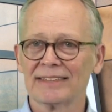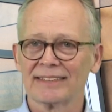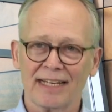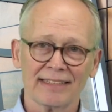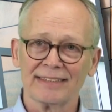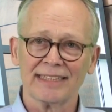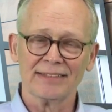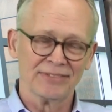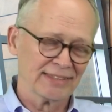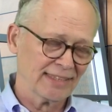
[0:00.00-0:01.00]

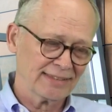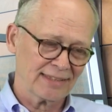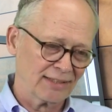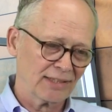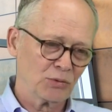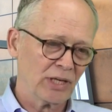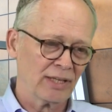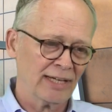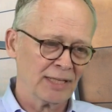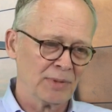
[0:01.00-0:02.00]
solid-state physics, and quite a
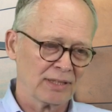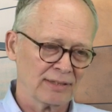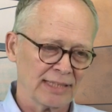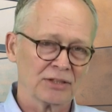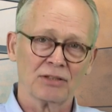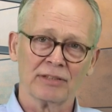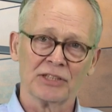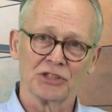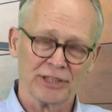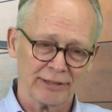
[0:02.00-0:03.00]
lot about electrical
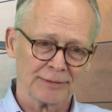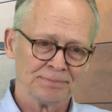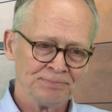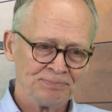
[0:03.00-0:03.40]
engineering.